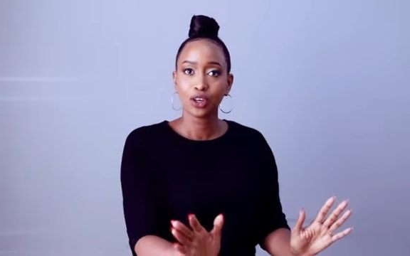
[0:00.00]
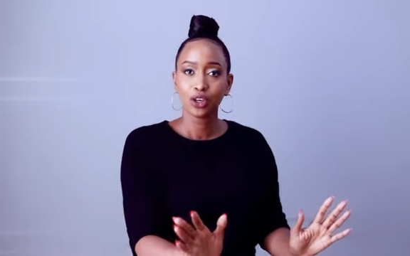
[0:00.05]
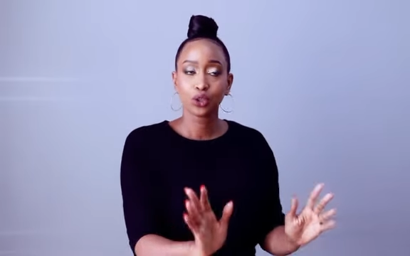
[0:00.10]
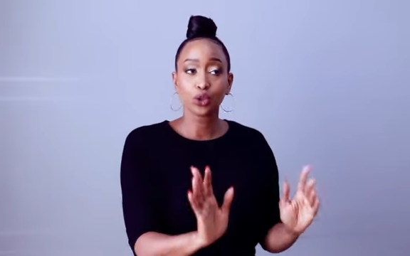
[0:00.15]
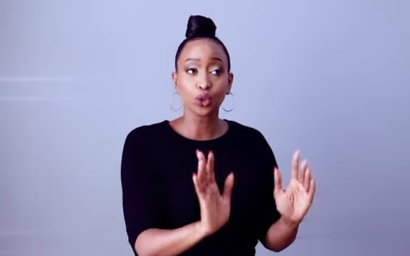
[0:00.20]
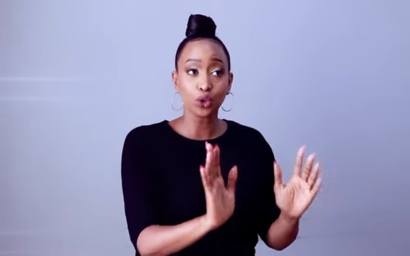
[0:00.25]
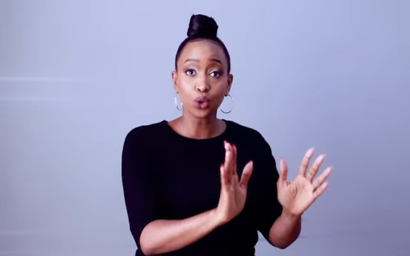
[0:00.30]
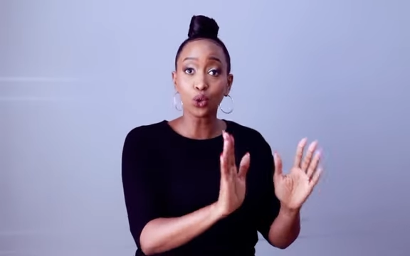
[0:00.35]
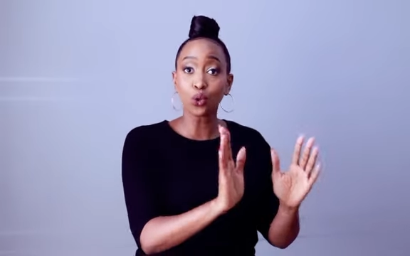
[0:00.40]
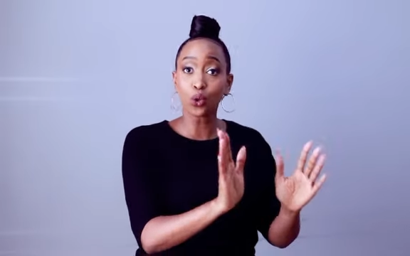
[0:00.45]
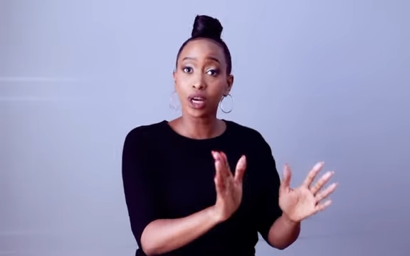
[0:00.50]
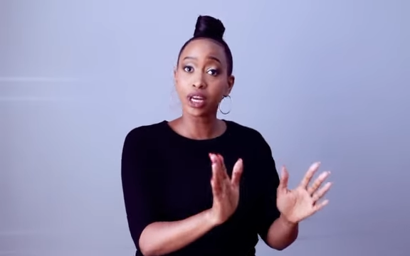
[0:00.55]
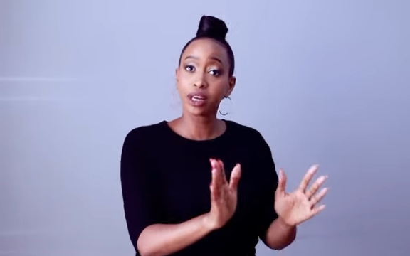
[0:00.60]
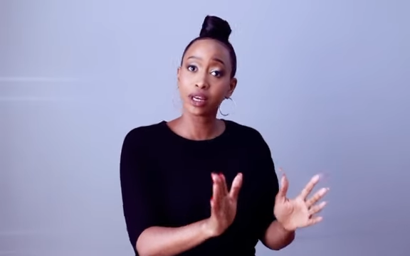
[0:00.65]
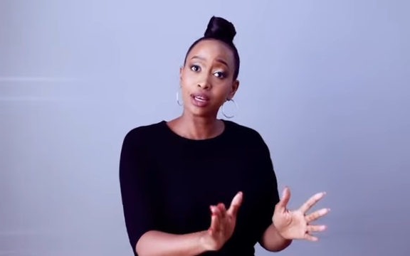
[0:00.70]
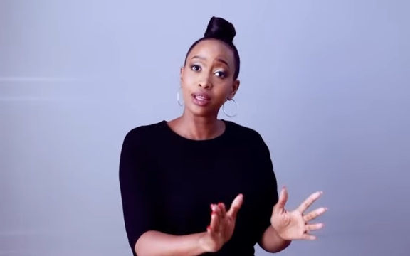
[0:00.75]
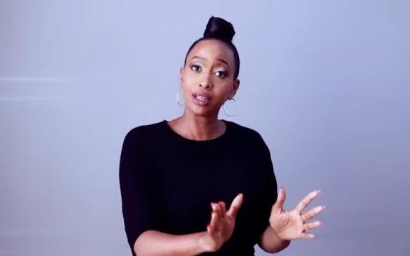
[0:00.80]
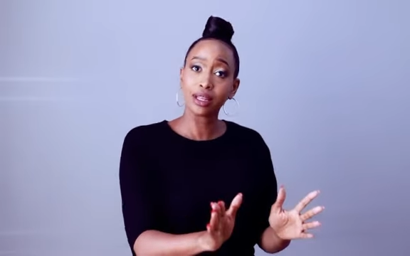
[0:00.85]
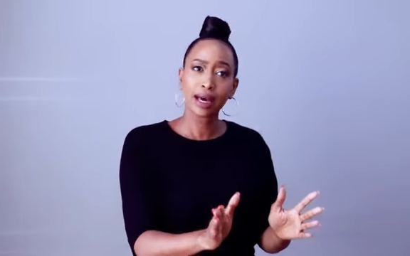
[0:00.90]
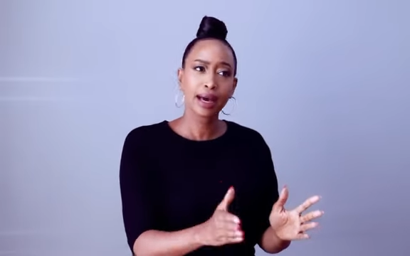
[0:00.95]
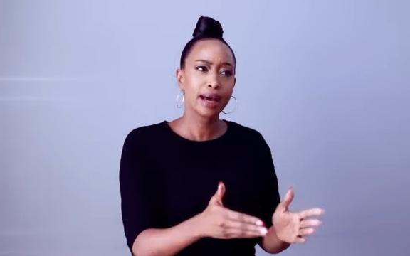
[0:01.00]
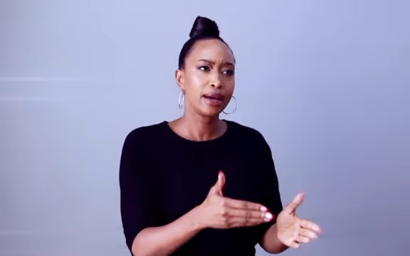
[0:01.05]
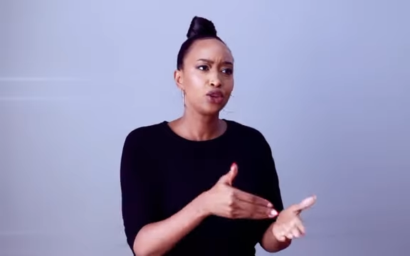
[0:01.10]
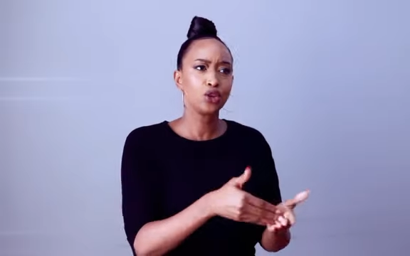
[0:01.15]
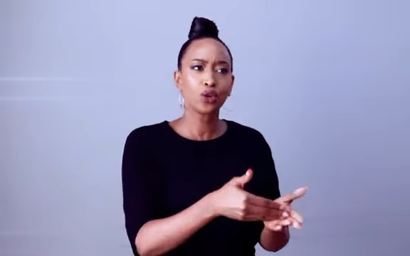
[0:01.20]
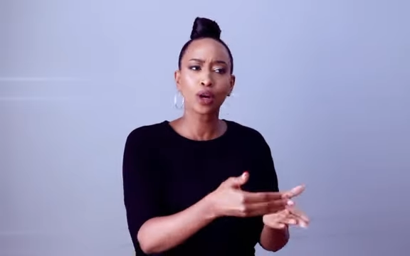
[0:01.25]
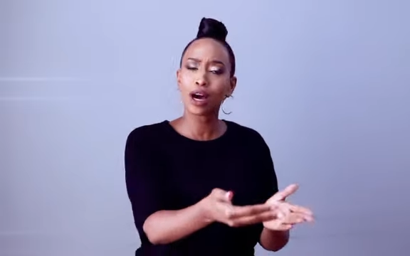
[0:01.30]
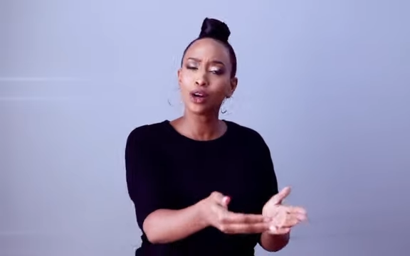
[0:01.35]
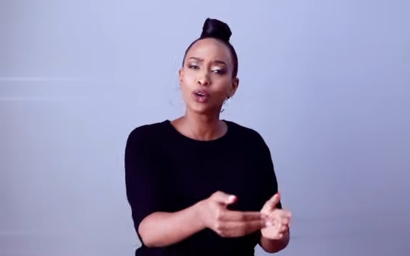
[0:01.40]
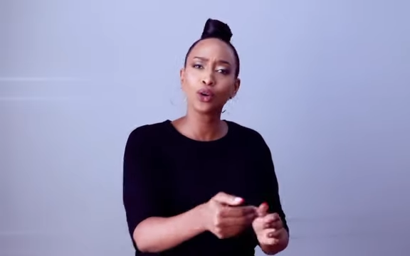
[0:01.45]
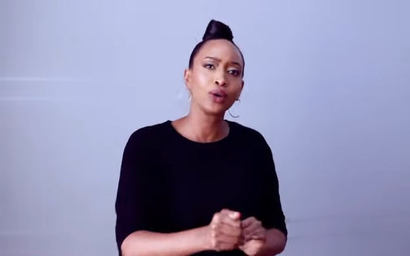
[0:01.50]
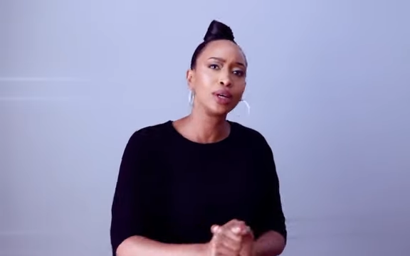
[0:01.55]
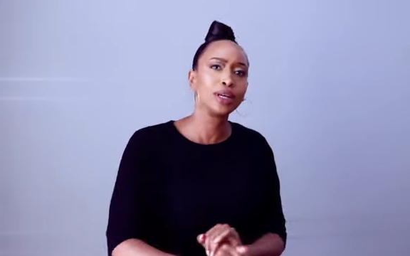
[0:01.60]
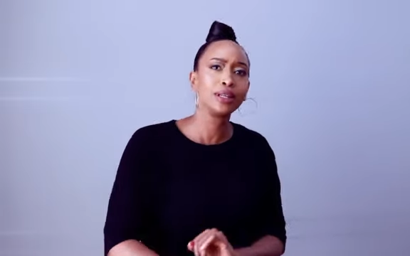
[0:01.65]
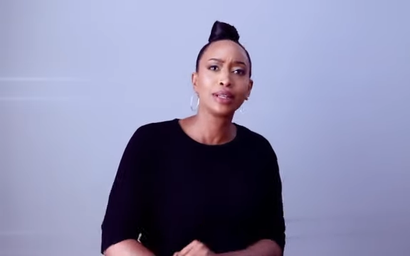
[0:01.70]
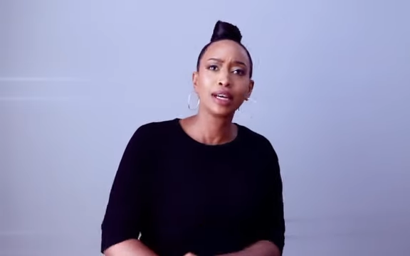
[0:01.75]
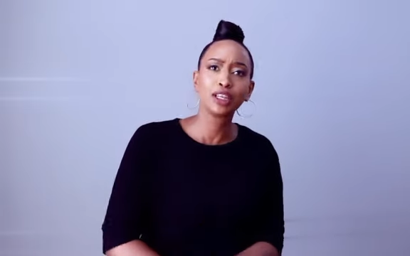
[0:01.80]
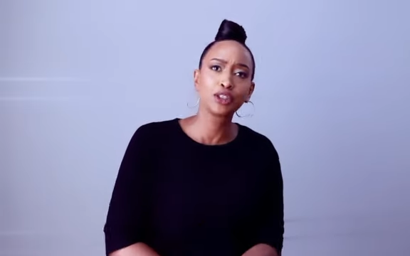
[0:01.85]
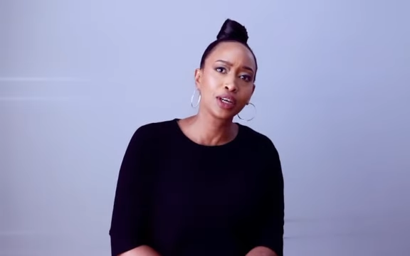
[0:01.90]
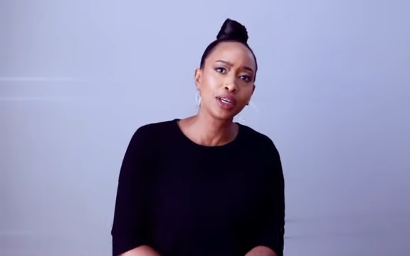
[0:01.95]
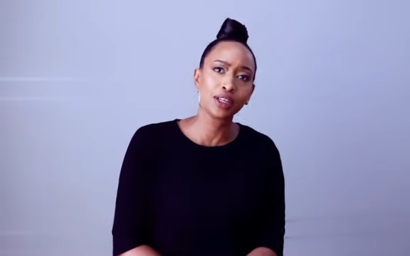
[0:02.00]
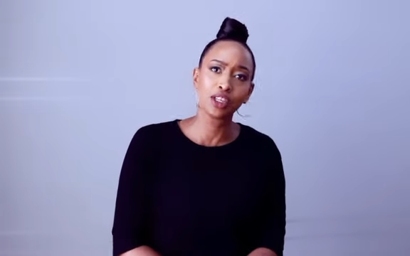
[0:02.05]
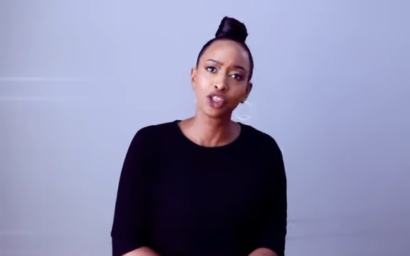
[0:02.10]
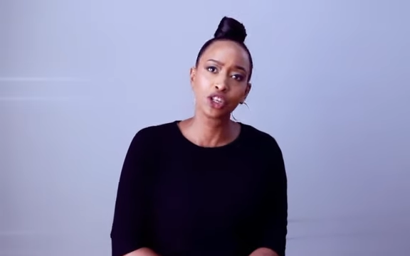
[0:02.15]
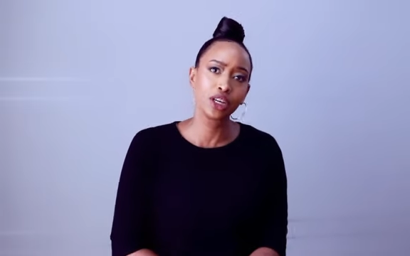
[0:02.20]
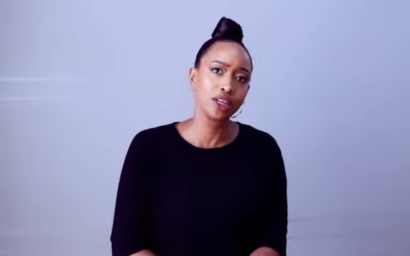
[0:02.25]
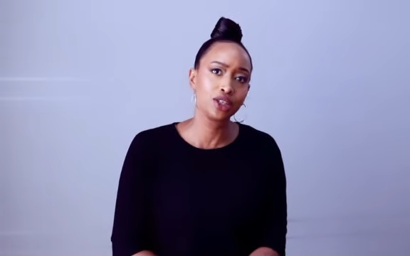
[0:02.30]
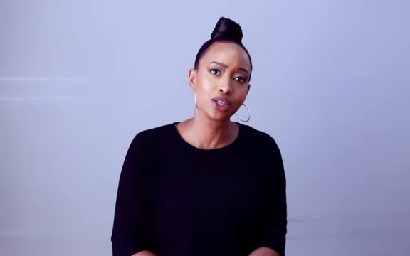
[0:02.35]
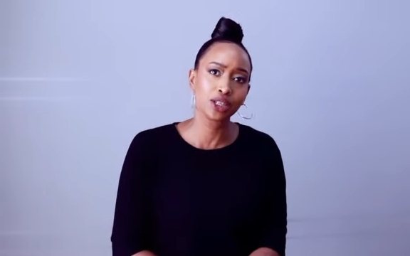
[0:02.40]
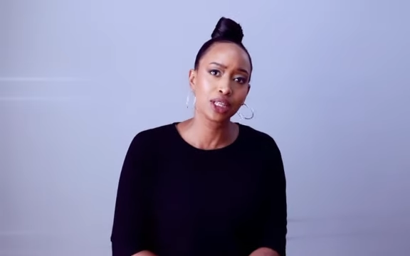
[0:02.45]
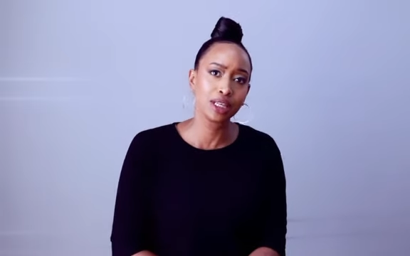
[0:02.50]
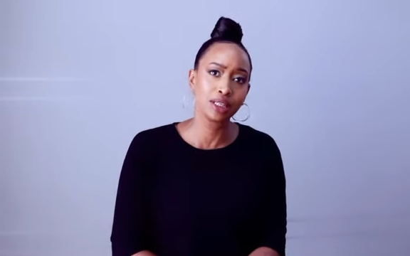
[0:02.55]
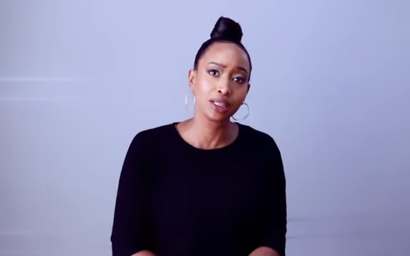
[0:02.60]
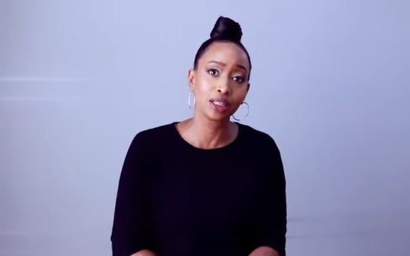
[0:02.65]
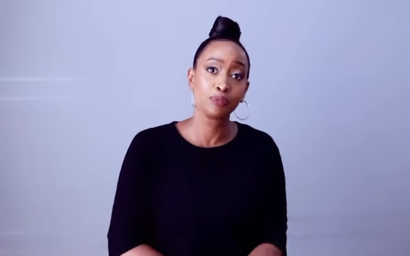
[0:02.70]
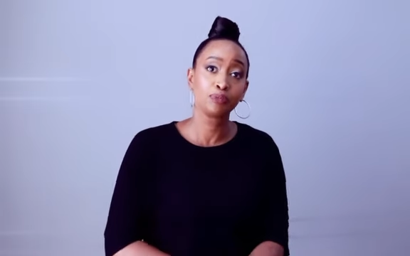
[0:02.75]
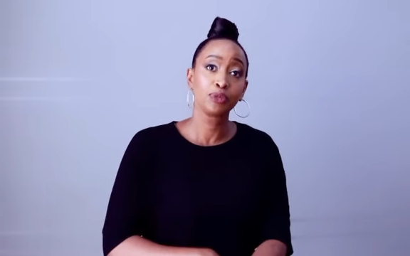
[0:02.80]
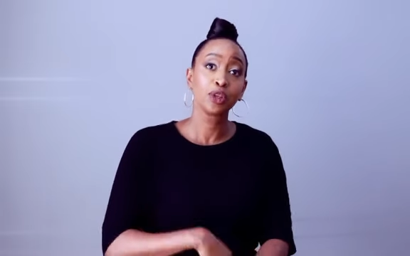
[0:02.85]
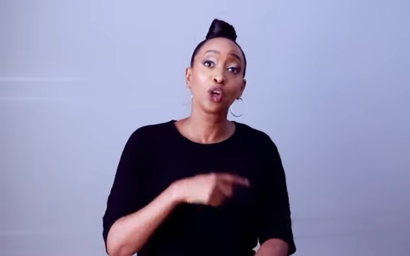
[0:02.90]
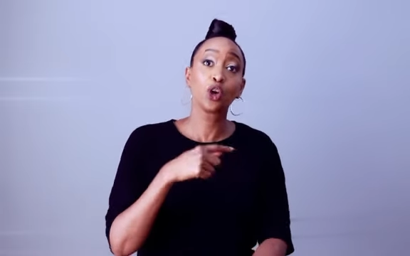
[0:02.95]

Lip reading: So you going in there, you can't go in there trying to change things.